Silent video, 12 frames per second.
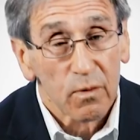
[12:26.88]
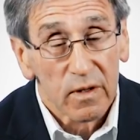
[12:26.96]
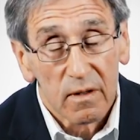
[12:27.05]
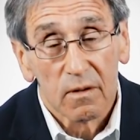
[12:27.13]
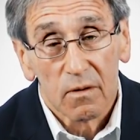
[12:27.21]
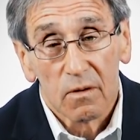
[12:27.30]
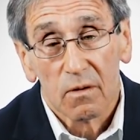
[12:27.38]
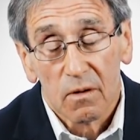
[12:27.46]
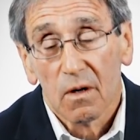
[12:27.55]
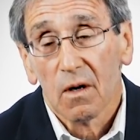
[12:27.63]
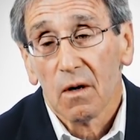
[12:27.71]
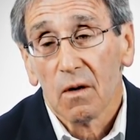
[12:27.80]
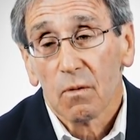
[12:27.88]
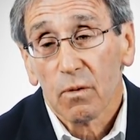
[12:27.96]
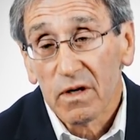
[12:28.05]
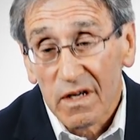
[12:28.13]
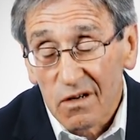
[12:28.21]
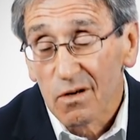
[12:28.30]
we
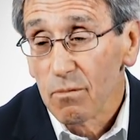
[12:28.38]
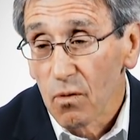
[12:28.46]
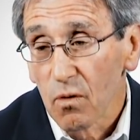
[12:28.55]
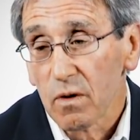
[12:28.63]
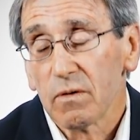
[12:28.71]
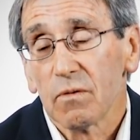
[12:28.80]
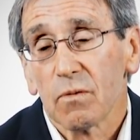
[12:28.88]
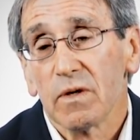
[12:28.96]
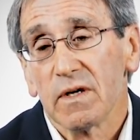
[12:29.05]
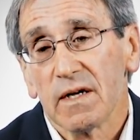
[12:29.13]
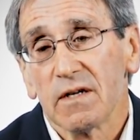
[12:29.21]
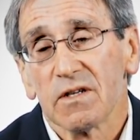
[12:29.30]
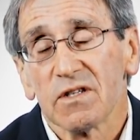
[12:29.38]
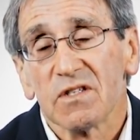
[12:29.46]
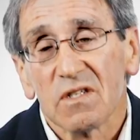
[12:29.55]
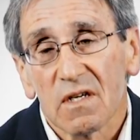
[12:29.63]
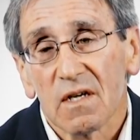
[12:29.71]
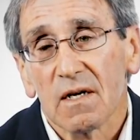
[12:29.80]
need to mourn. We need to
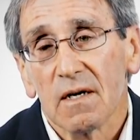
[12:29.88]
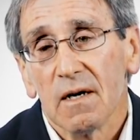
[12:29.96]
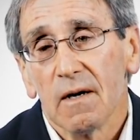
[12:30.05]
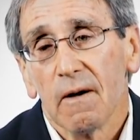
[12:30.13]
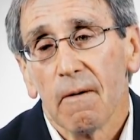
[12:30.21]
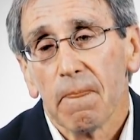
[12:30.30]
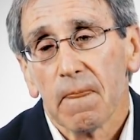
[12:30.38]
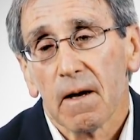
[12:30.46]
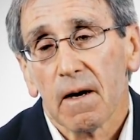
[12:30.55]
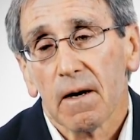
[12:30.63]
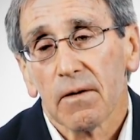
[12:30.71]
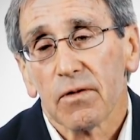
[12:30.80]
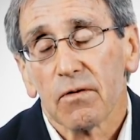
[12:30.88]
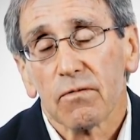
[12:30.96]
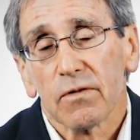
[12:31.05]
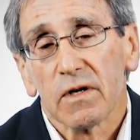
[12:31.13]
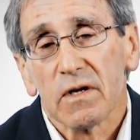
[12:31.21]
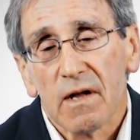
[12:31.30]
see
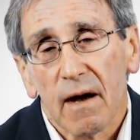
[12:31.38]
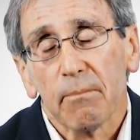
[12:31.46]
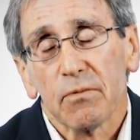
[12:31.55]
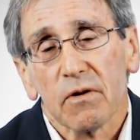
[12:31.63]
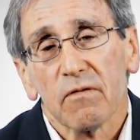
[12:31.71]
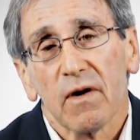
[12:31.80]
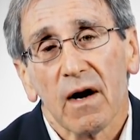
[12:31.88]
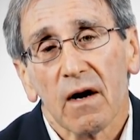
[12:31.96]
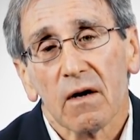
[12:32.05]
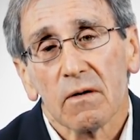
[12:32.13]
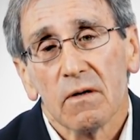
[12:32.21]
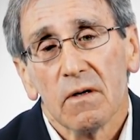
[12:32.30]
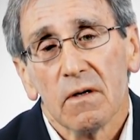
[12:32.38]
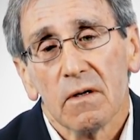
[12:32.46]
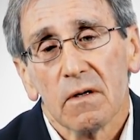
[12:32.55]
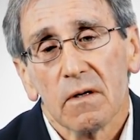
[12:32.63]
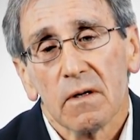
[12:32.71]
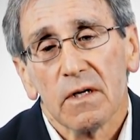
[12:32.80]
the depth of our
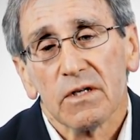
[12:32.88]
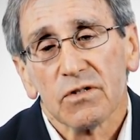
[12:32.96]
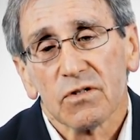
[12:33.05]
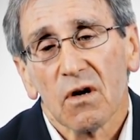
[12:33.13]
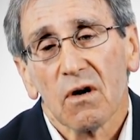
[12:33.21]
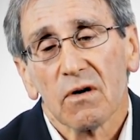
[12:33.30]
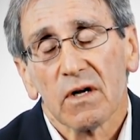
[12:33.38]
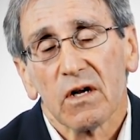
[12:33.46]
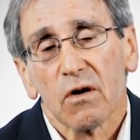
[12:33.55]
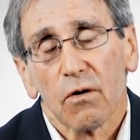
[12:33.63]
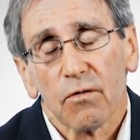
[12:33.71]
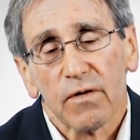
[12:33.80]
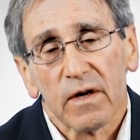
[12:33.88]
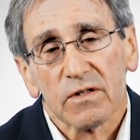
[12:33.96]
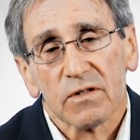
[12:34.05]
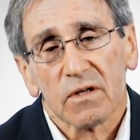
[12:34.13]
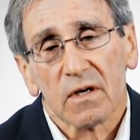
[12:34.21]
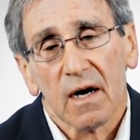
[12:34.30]
insult and our
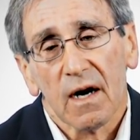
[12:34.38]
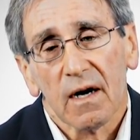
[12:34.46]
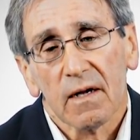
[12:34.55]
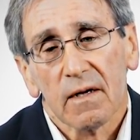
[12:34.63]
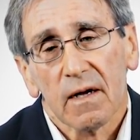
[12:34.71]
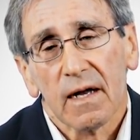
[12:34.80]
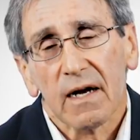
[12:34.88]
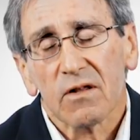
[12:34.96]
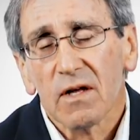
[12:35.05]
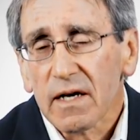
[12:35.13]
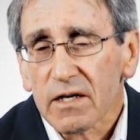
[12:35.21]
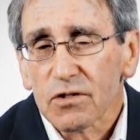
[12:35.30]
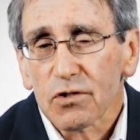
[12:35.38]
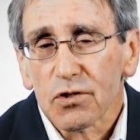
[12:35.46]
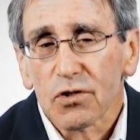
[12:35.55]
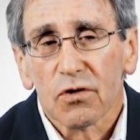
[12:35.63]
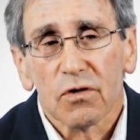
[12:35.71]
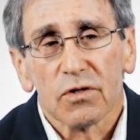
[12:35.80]
offense to God. And I think as a
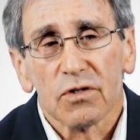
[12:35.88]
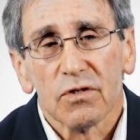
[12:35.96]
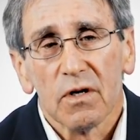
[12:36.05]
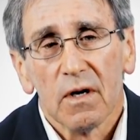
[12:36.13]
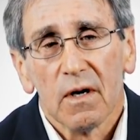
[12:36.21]
church,